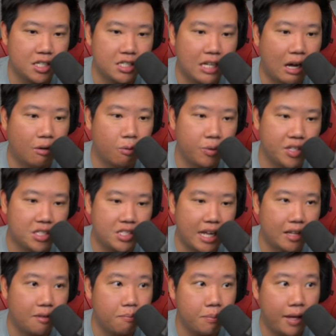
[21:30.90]
it's now
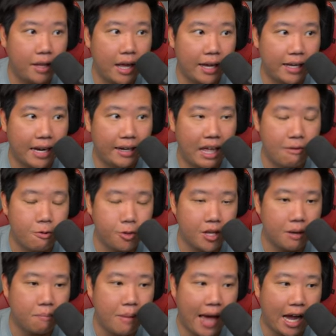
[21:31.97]
reset, but I got
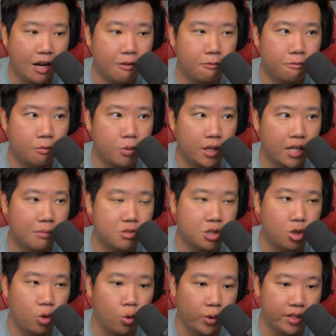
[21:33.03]
everything back when it comes
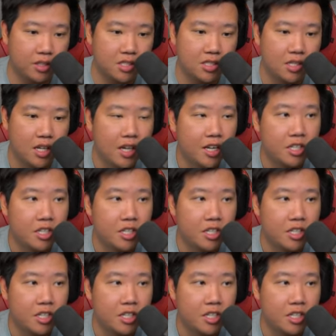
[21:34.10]
to coins.